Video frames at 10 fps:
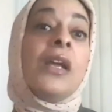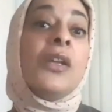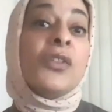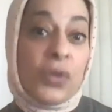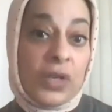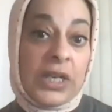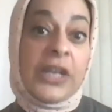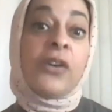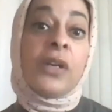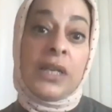so
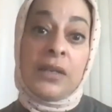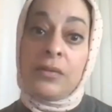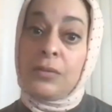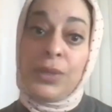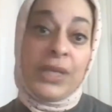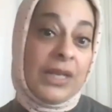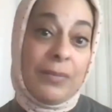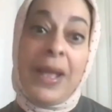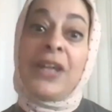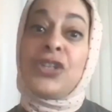clearly we can
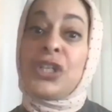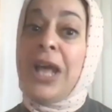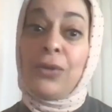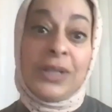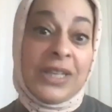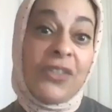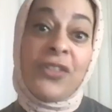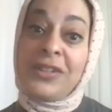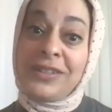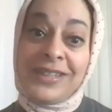imagine how
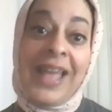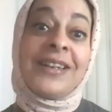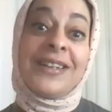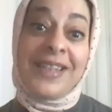lethal that